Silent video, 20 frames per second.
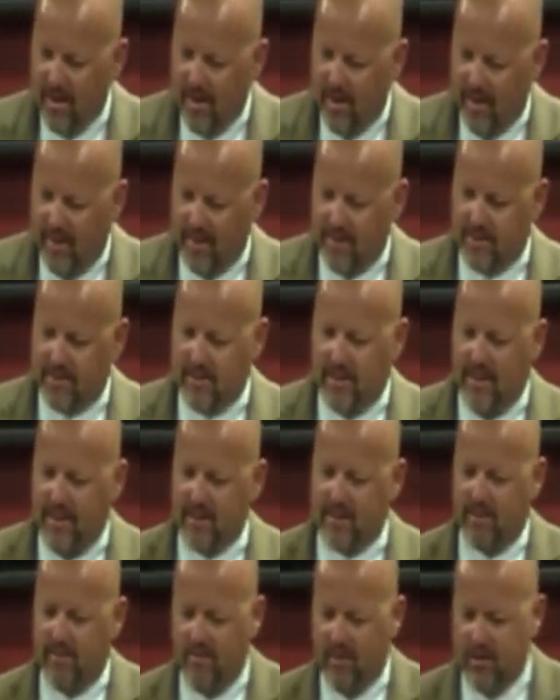and
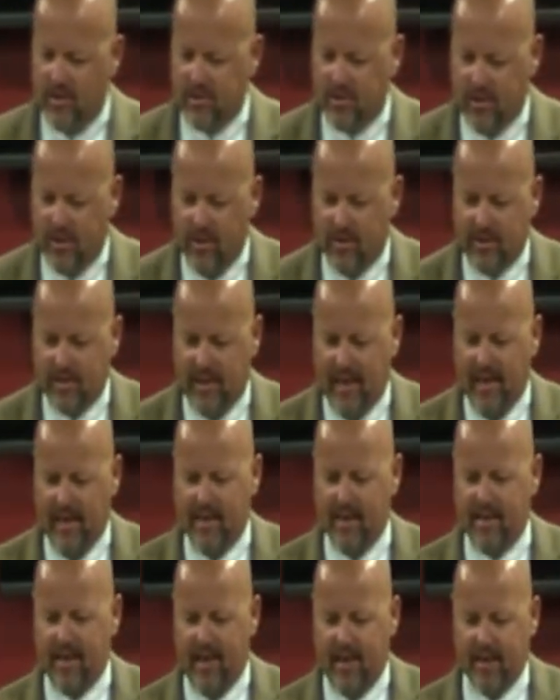says in verse
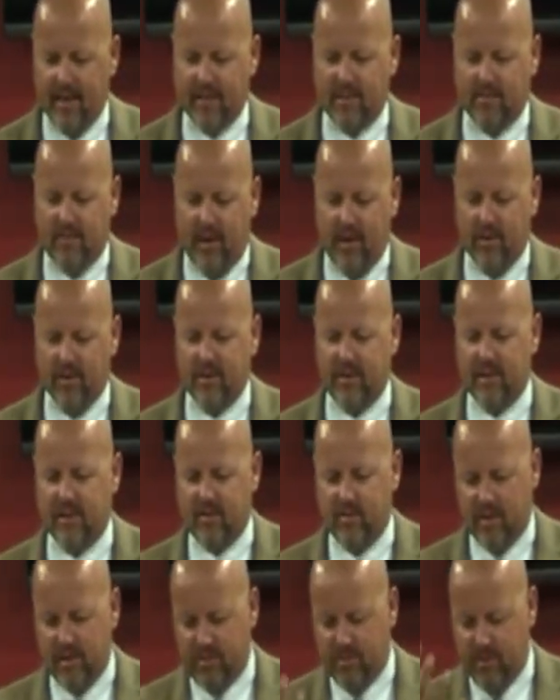13, And not as
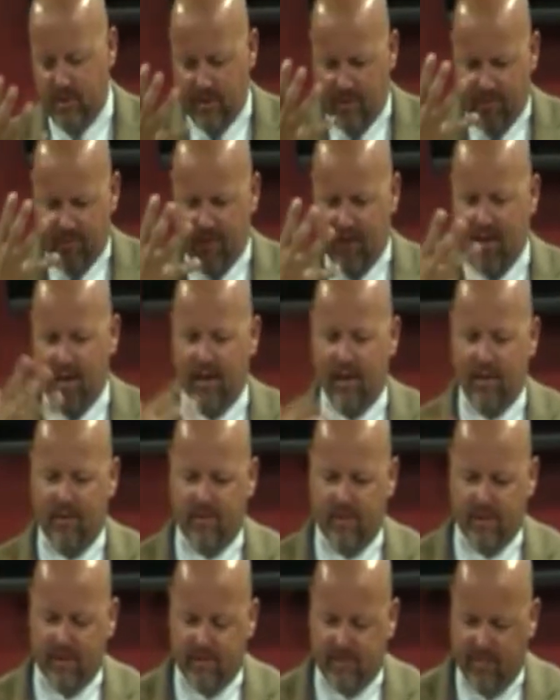Moses, which put a veil
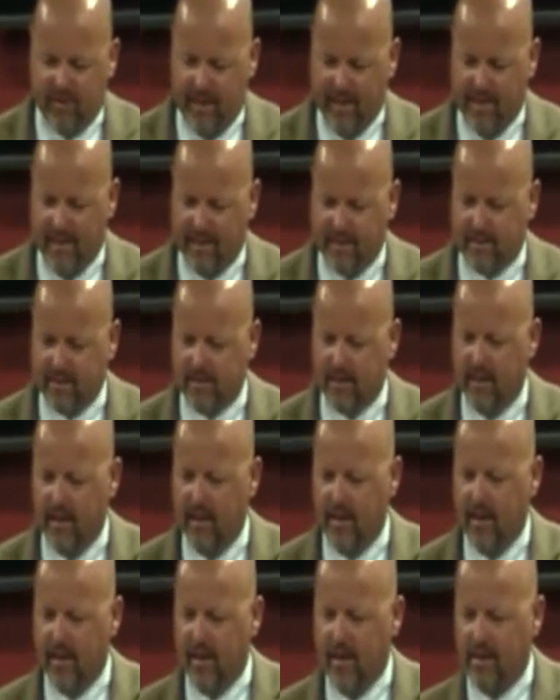over his face,
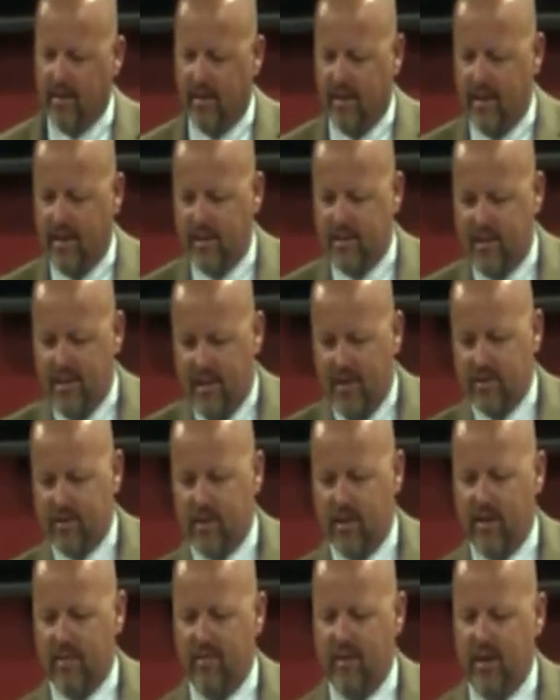that the
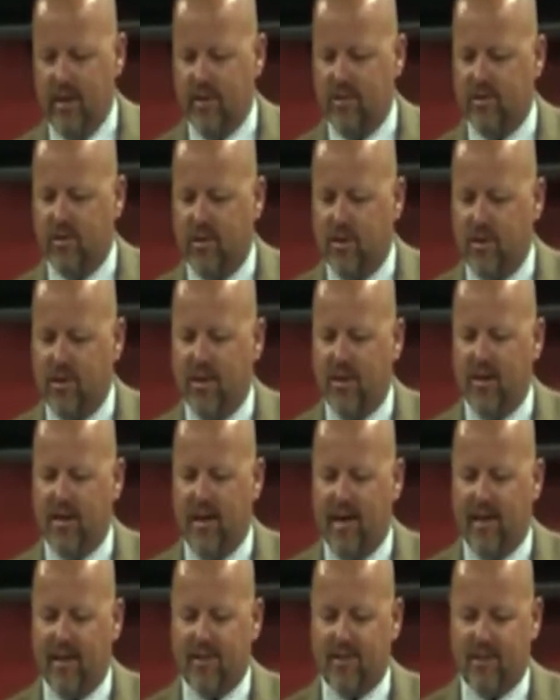children of Israel could
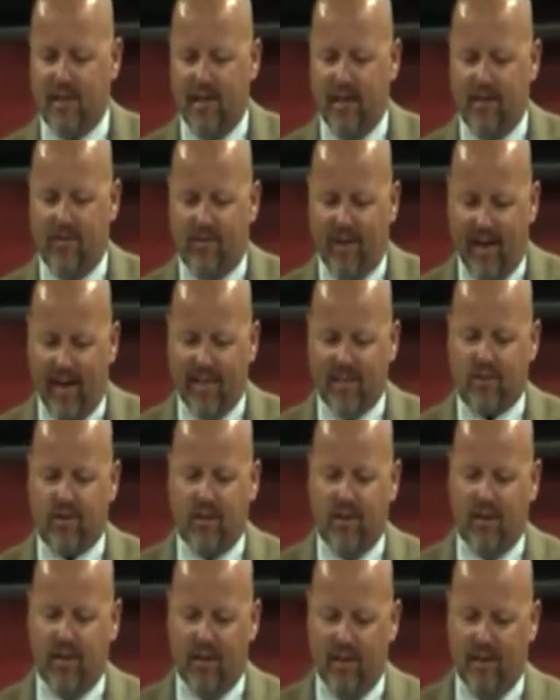not
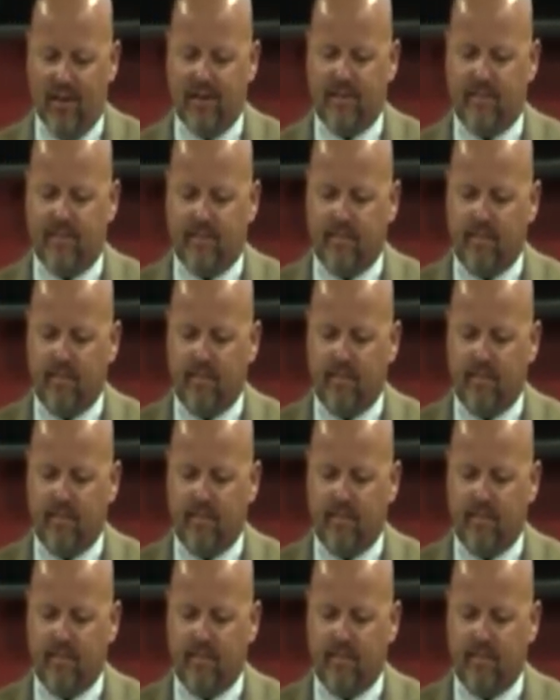steadfastly look